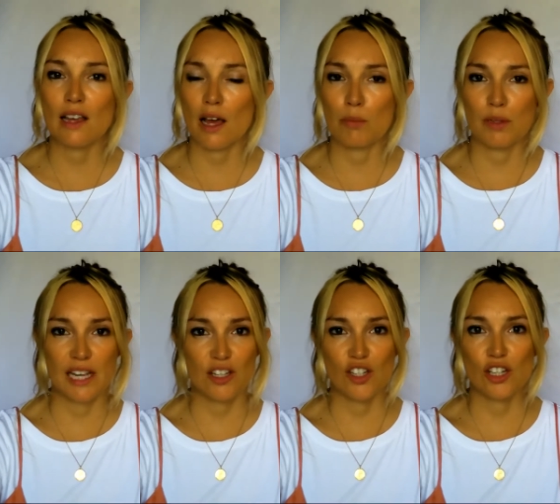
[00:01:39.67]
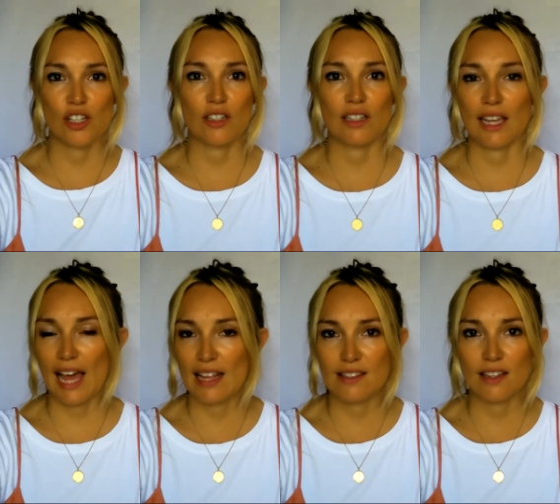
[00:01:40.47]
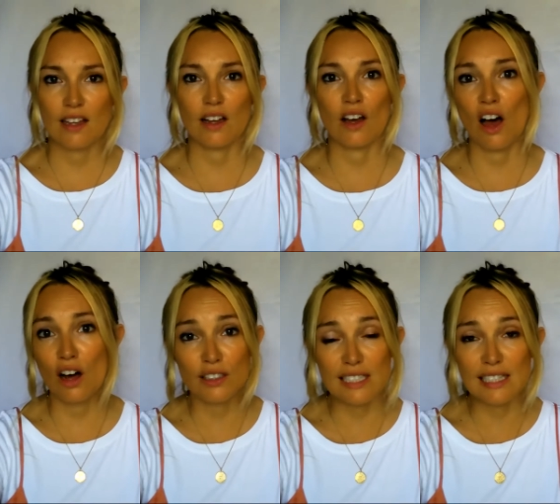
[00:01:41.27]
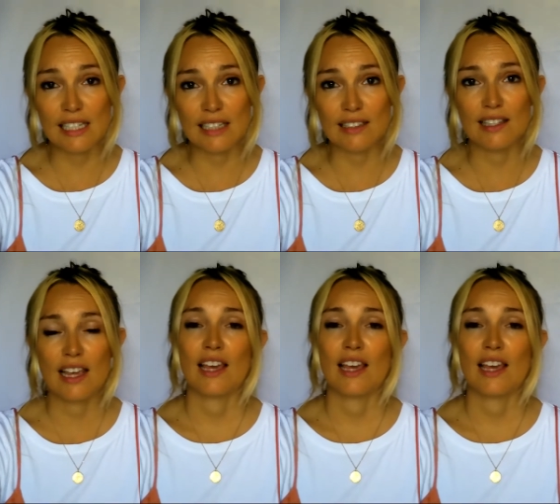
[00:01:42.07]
hypertension, cancer, heart disease,